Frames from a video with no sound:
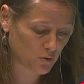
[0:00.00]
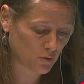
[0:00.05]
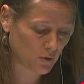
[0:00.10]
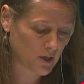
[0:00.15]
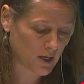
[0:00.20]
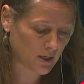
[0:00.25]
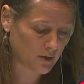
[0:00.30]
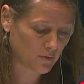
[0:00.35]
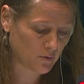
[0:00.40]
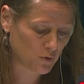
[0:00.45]
to
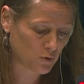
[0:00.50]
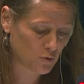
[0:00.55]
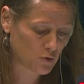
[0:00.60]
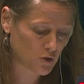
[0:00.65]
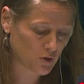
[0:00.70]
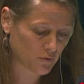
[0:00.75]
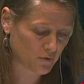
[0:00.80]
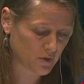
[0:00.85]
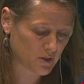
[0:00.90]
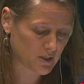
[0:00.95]
guide
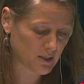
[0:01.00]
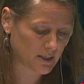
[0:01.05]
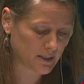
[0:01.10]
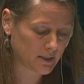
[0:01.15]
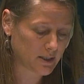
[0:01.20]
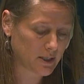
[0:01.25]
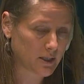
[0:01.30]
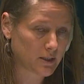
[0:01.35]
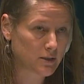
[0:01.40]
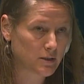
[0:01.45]
future
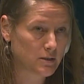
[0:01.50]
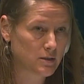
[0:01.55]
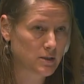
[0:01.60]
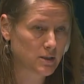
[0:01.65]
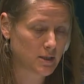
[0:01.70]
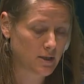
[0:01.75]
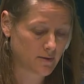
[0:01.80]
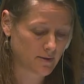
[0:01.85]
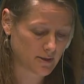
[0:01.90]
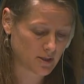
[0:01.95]

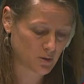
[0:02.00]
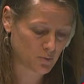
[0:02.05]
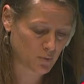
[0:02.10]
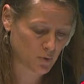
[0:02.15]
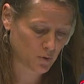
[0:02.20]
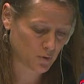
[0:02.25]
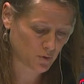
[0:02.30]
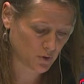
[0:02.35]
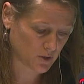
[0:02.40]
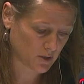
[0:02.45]
facilitators in this
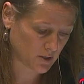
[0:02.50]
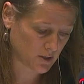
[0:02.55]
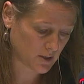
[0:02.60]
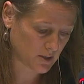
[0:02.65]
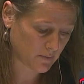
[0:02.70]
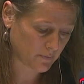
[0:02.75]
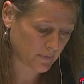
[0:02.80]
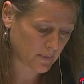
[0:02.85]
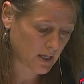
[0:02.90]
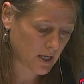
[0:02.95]

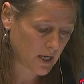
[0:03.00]
process.